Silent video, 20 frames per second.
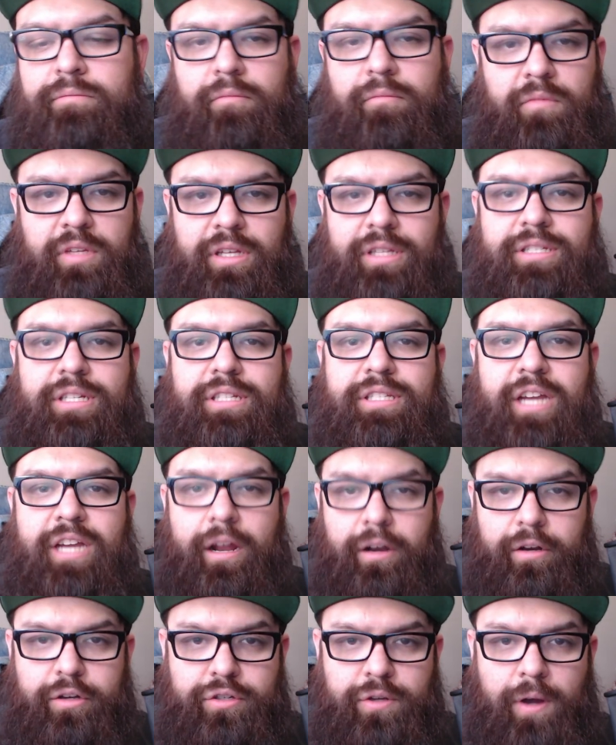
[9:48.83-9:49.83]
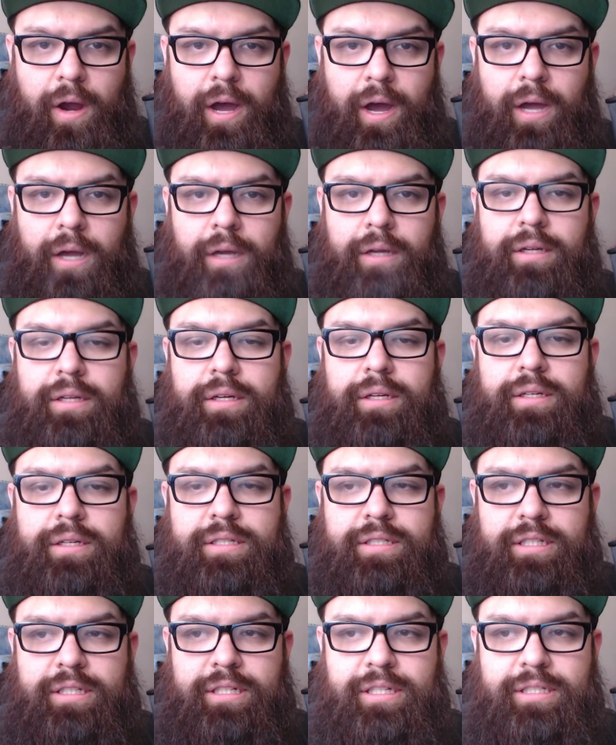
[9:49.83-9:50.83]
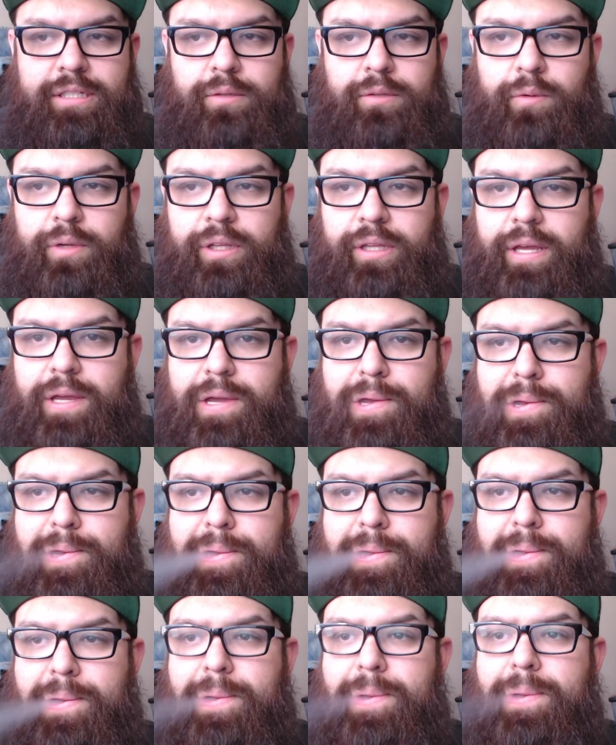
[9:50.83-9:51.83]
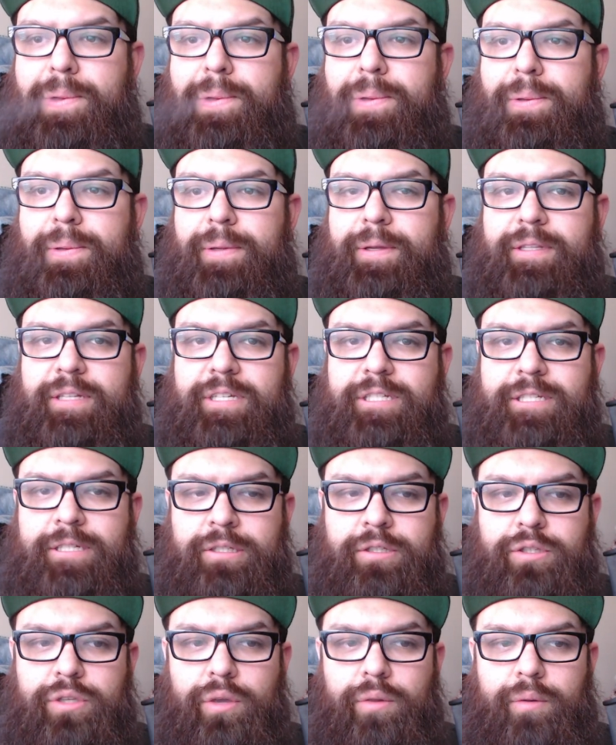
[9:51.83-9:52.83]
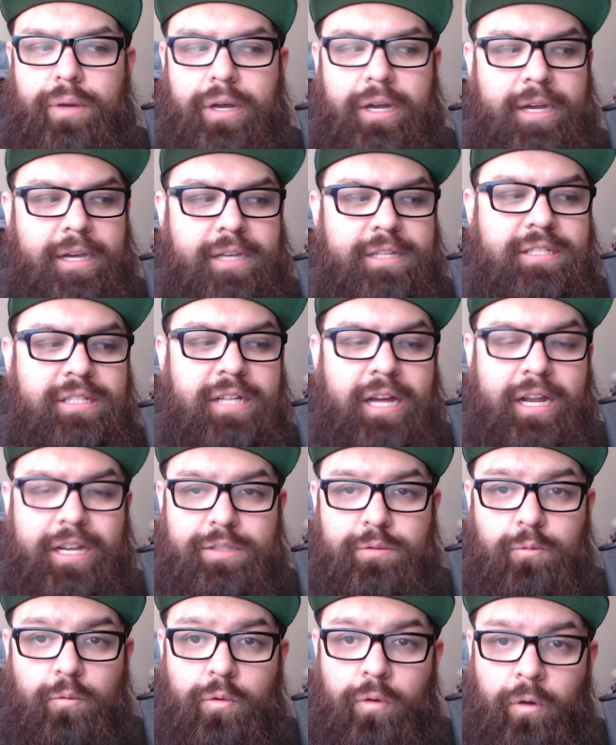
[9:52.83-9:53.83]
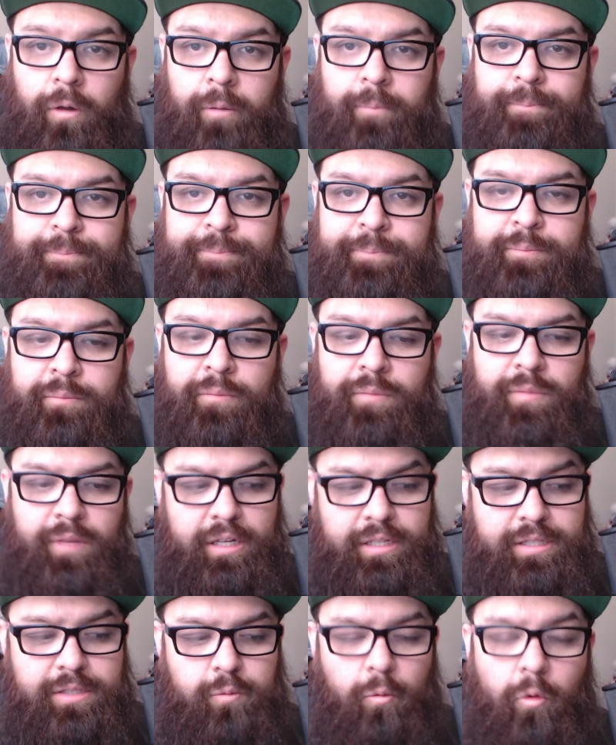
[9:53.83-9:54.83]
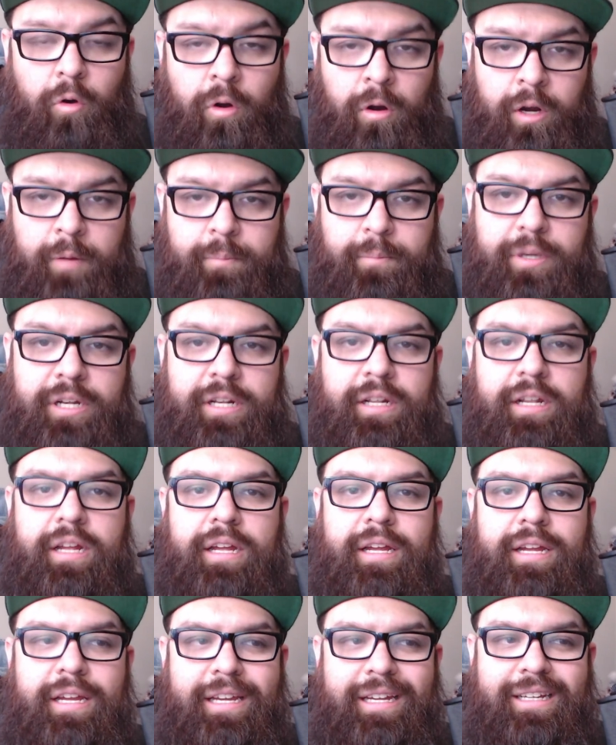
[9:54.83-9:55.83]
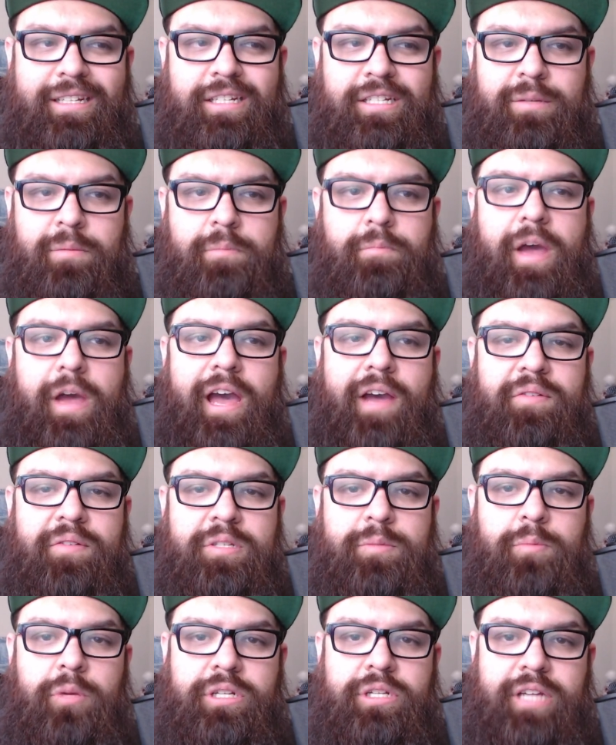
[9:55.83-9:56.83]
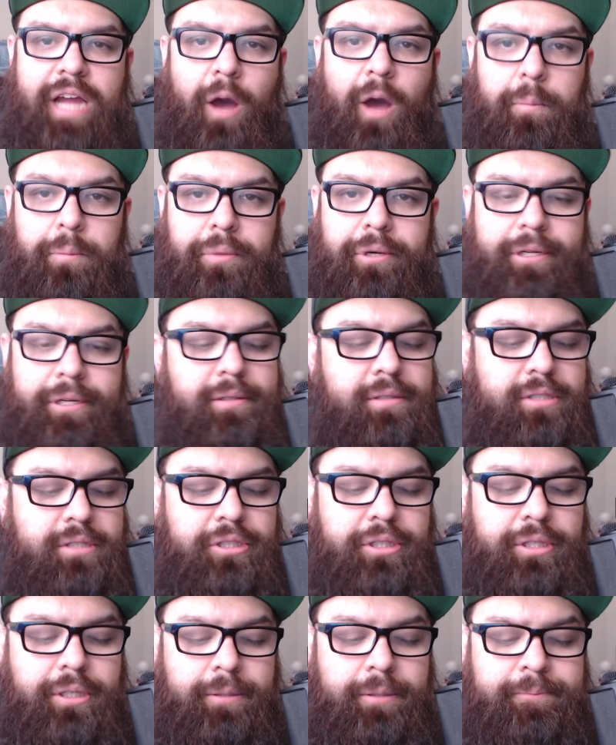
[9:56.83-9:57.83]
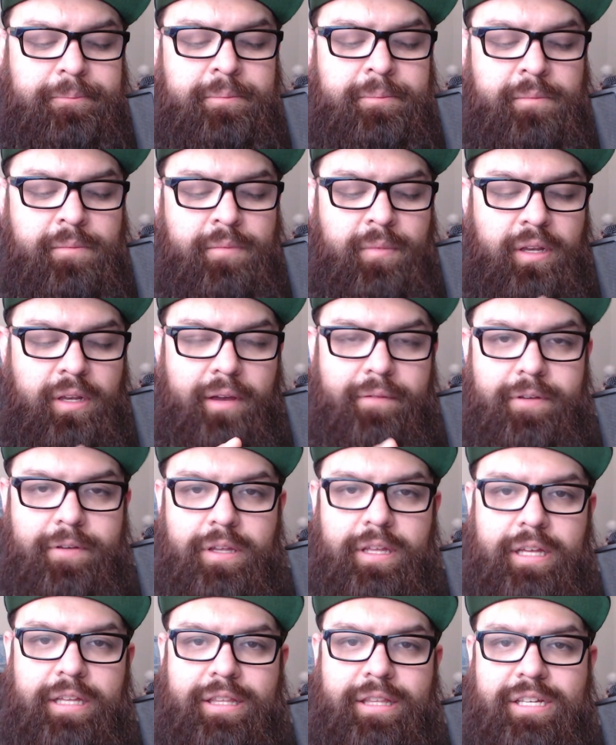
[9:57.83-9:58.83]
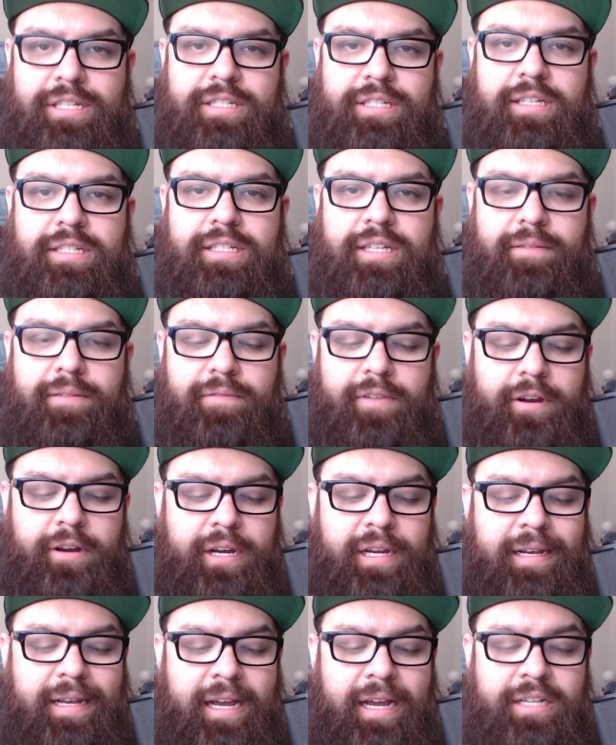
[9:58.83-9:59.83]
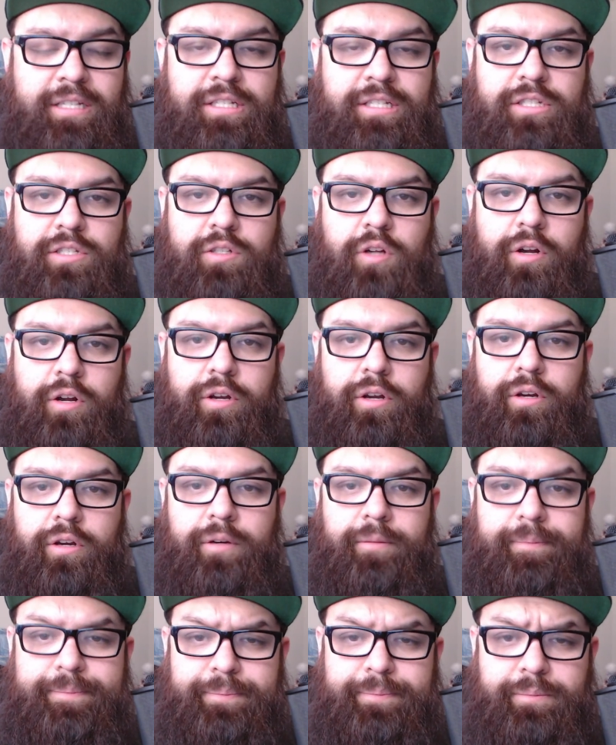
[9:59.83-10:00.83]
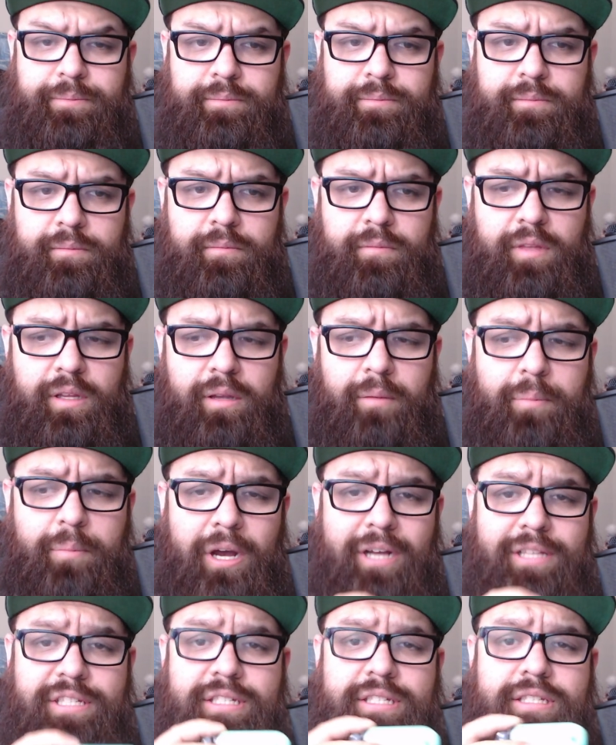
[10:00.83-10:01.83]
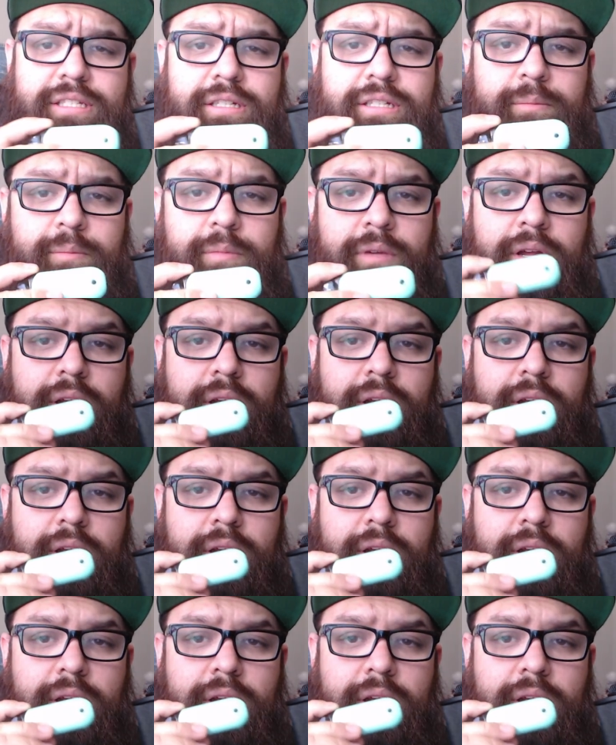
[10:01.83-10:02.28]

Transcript: It's a tighter draw because it doesn't really, it doesn't do, it's not as warm. It's warm, but it doesn't have as much output. So I feel that this is a very nice starter pod system